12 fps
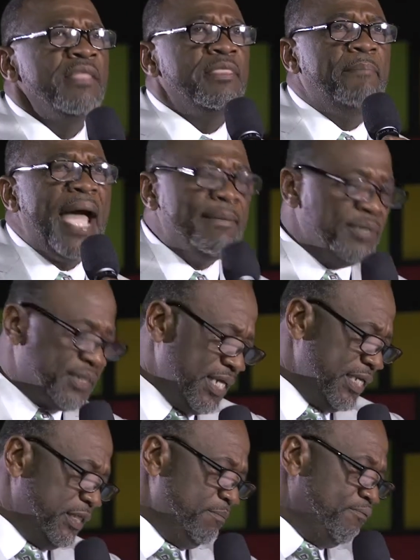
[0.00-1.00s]
The Bible
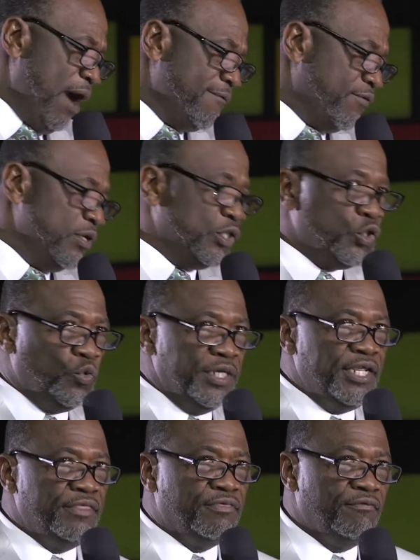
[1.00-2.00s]
says in Proverbs
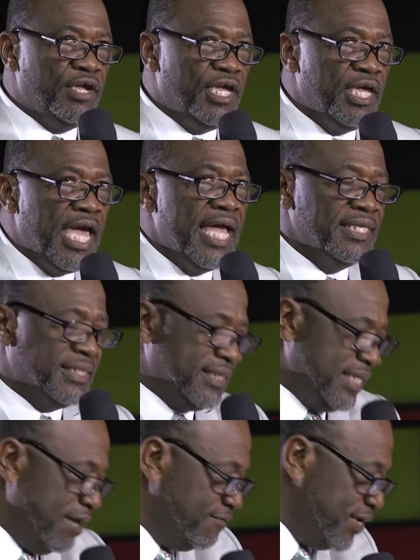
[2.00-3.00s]
23 and
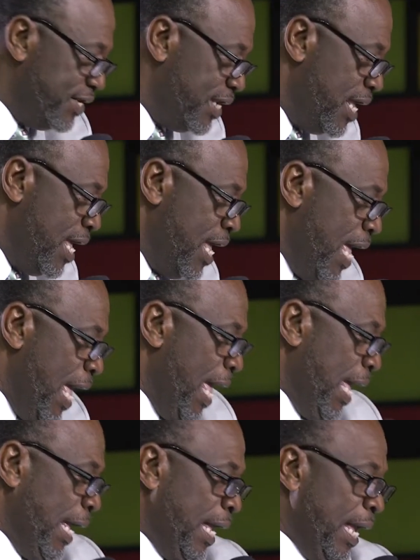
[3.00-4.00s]
7,
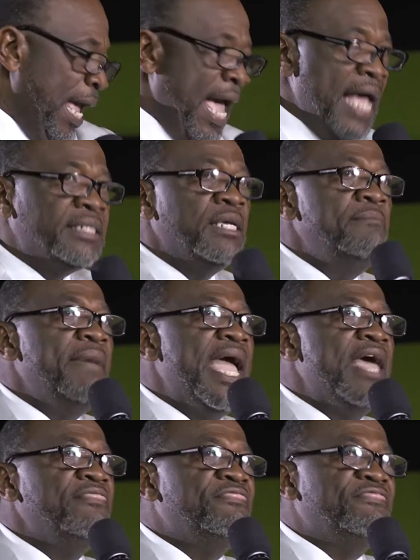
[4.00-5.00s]
"As a
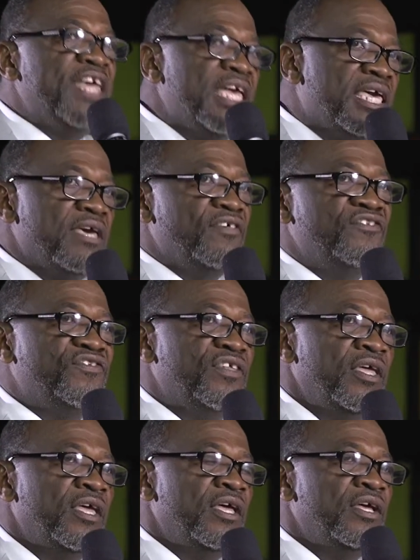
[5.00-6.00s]
man
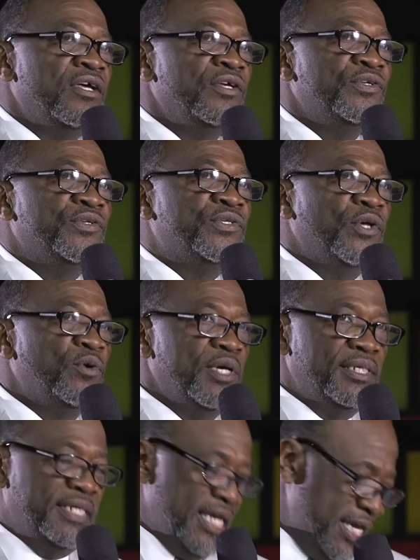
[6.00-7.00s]
thinketh, so
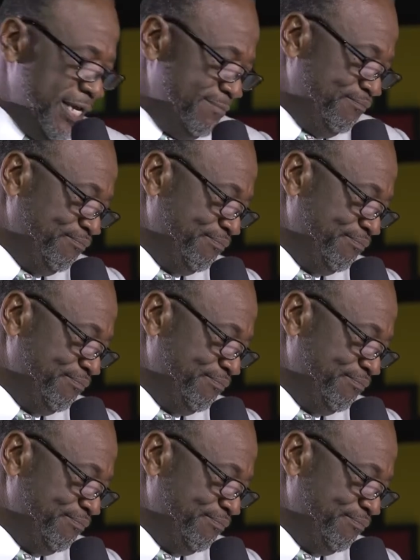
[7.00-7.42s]
is he."